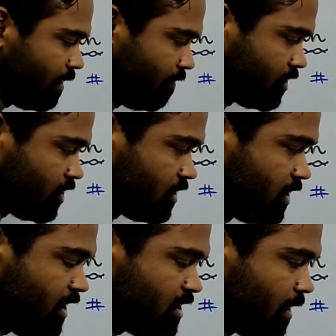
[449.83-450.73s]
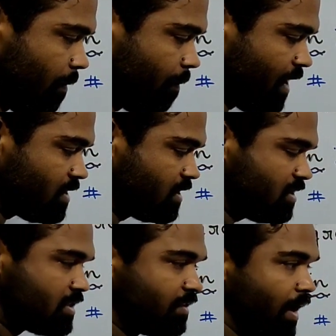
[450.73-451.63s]
which is this plus
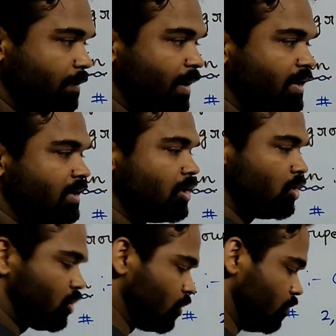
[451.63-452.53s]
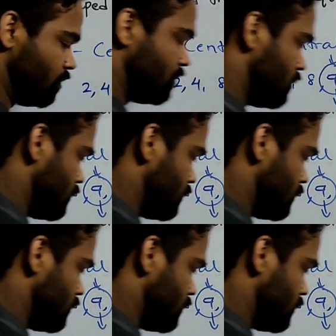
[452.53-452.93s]
this divided by 2,